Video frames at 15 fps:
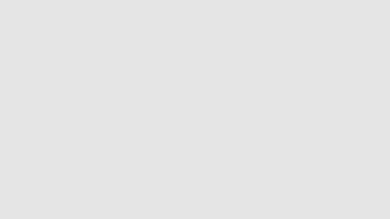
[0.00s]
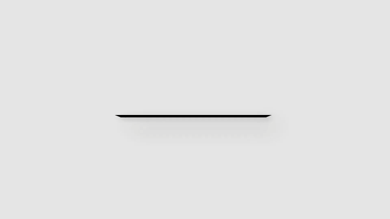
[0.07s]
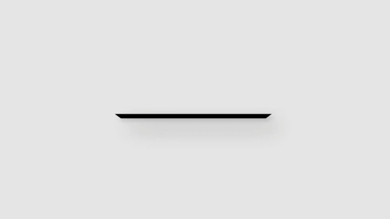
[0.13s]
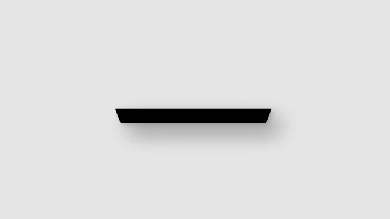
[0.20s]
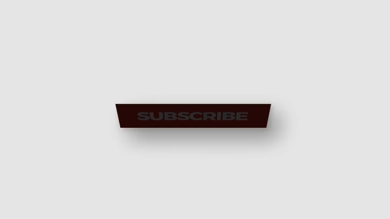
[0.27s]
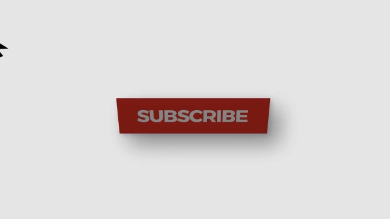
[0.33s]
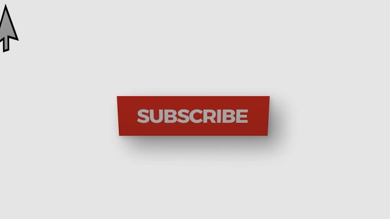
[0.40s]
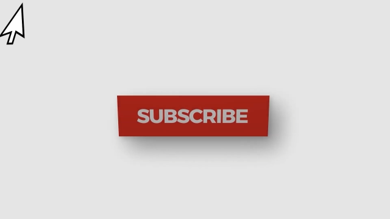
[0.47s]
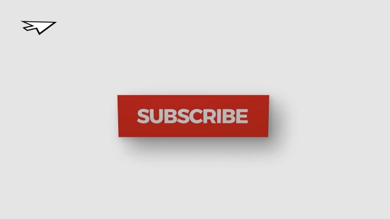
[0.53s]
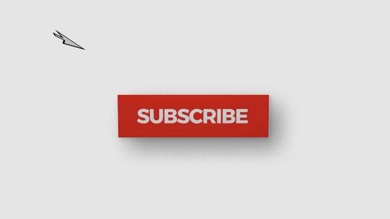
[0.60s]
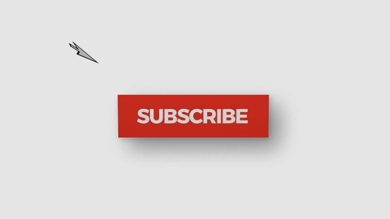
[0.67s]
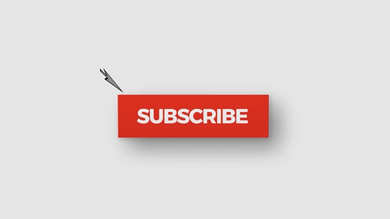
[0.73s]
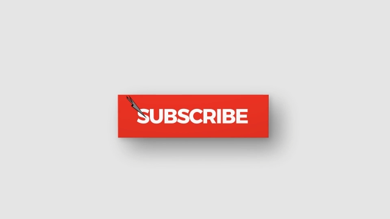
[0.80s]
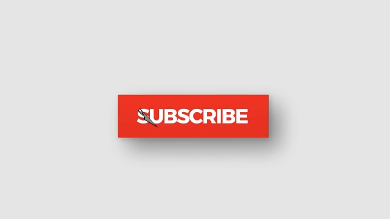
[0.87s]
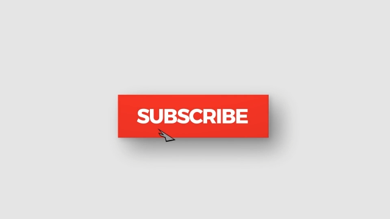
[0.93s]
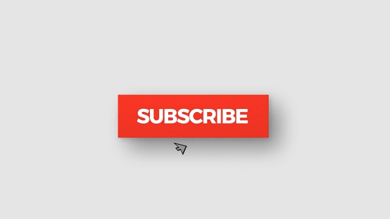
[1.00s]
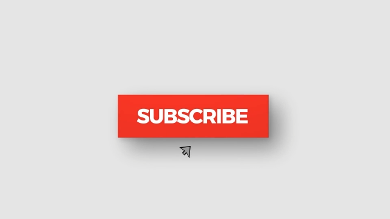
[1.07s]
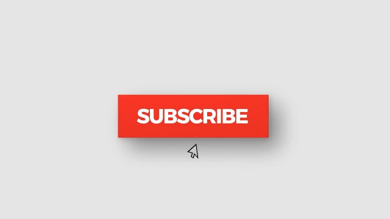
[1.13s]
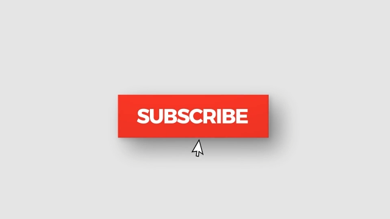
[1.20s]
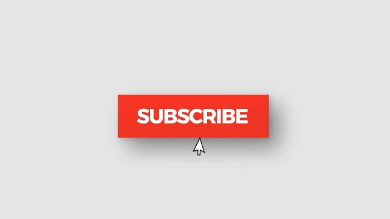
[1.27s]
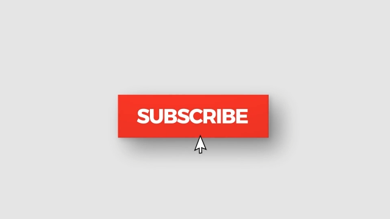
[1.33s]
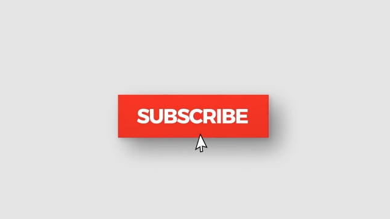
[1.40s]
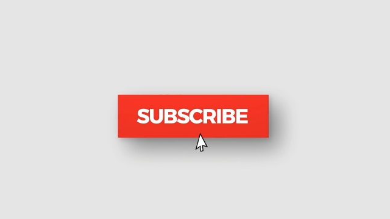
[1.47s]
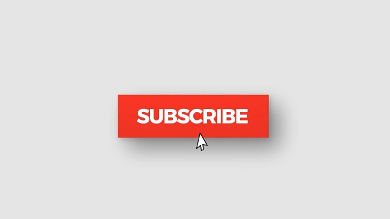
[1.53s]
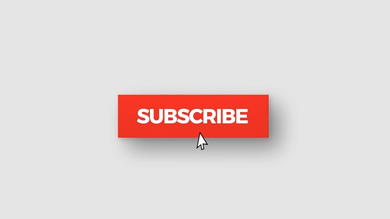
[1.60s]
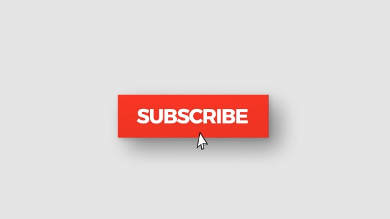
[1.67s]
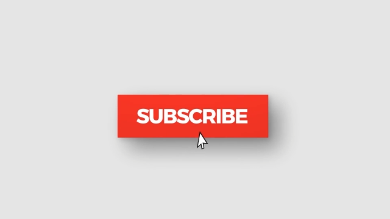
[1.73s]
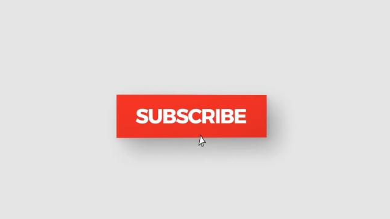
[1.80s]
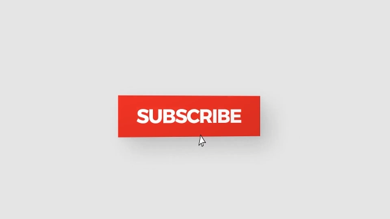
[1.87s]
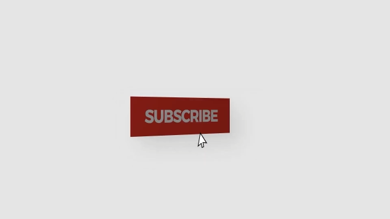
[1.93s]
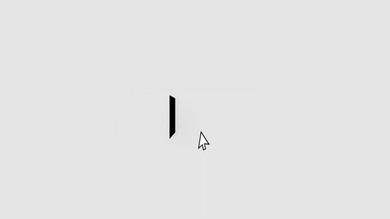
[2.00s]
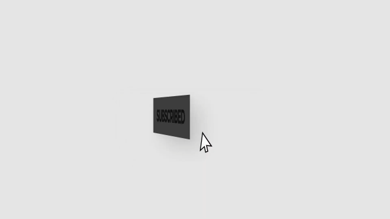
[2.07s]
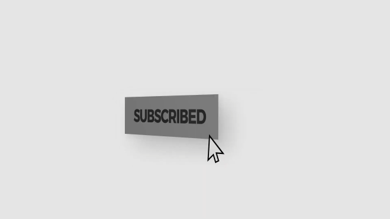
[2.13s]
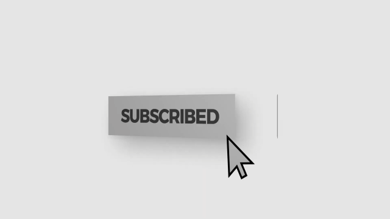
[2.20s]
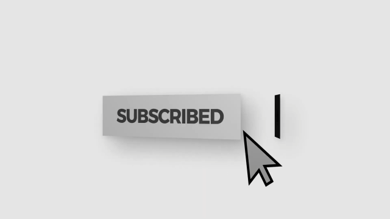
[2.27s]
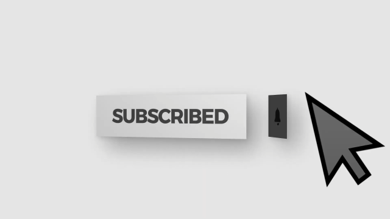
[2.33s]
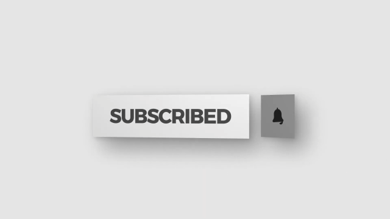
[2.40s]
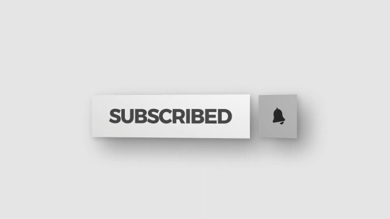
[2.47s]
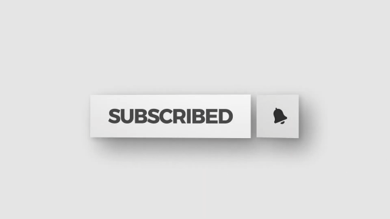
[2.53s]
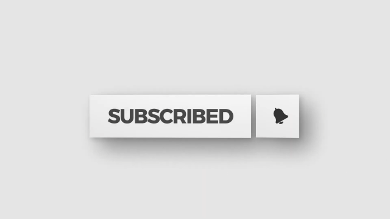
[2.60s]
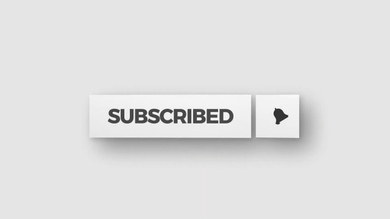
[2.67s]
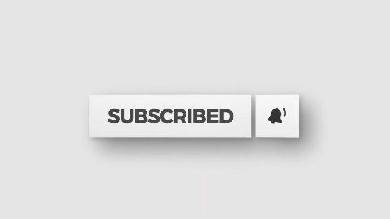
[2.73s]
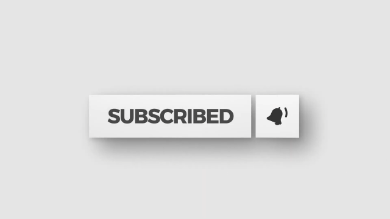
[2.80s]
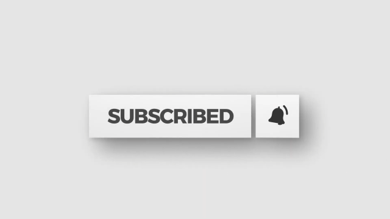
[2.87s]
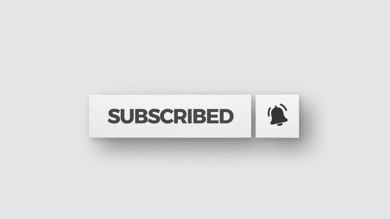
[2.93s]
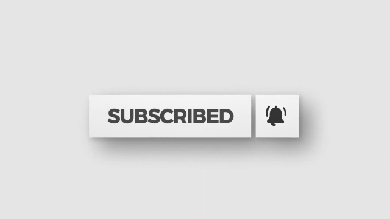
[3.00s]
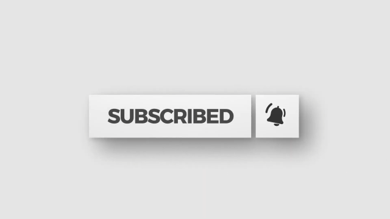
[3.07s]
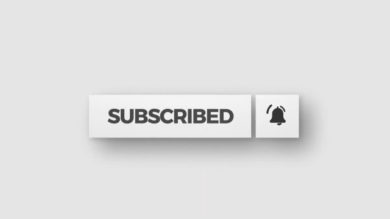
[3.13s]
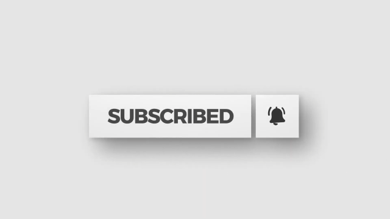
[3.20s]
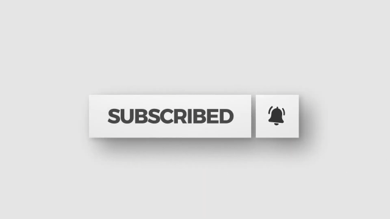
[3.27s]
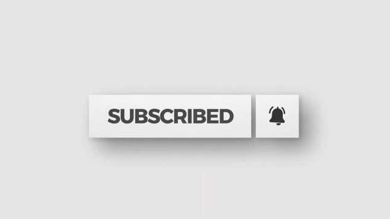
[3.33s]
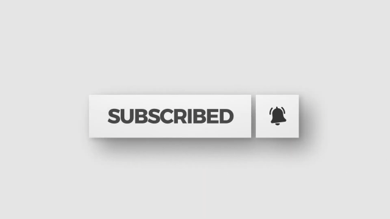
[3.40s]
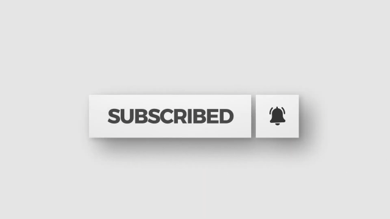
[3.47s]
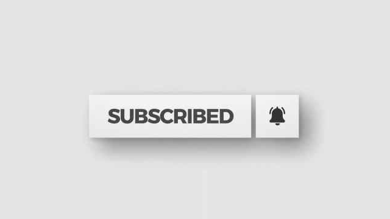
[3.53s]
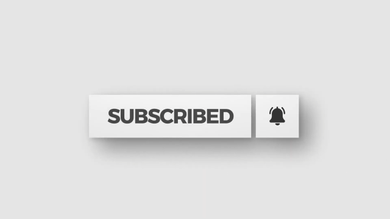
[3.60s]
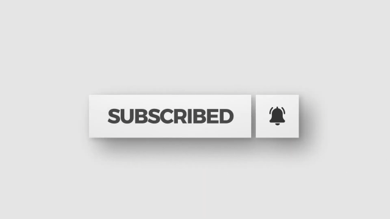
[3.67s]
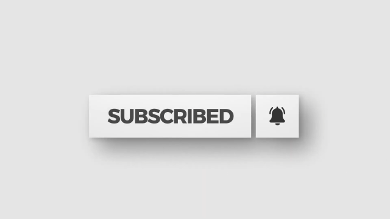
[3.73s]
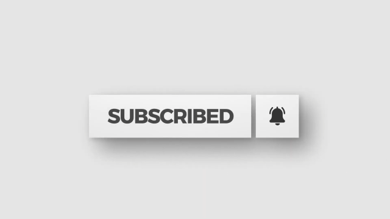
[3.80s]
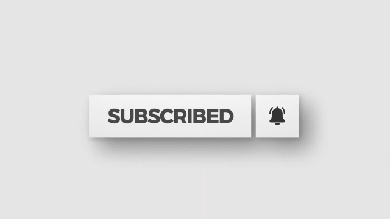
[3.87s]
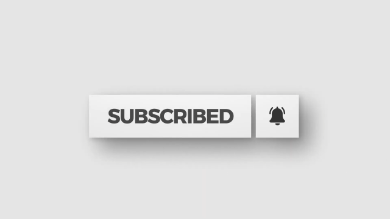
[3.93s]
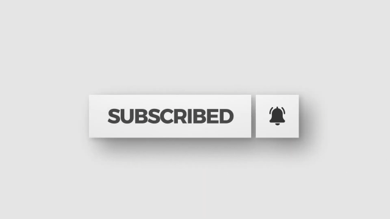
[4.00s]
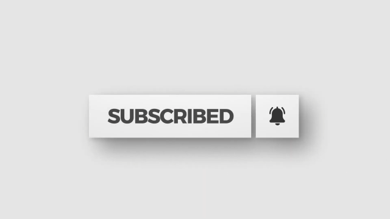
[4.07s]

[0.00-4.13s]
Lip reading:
[unreadable: no face in view]